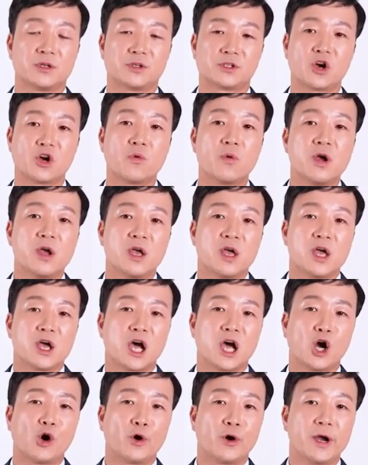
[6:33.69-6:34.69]
So
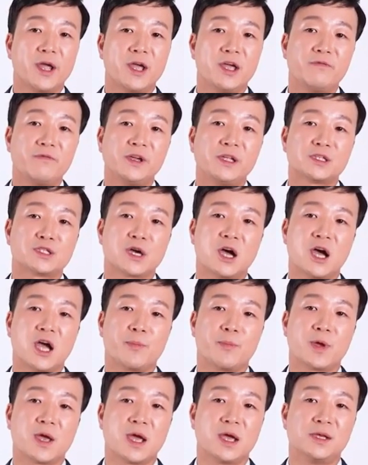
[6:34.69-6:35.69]
our AV
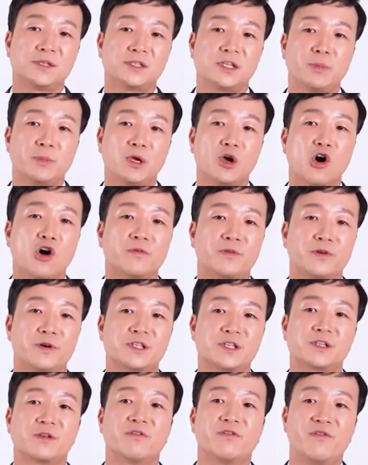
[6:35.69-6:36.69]
type ACB
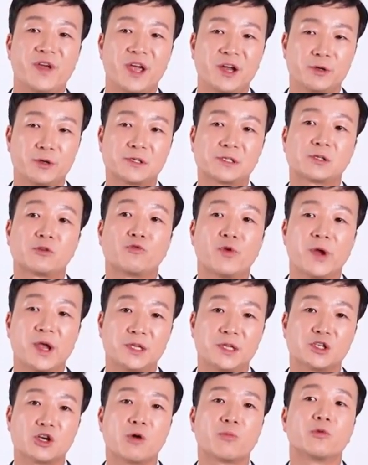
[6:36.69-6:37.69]
offers various
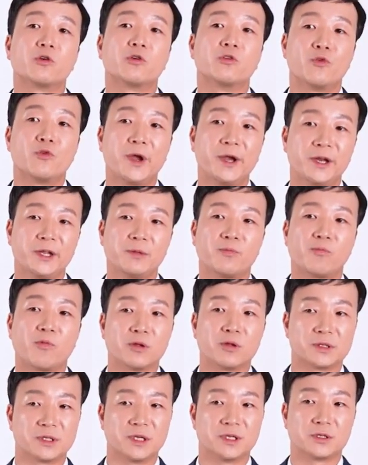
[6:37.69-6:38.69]
range of rated
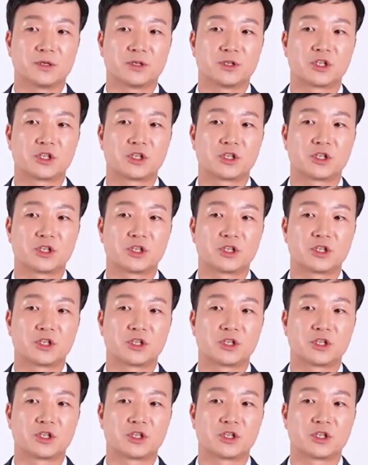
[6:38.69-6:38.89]
voltage.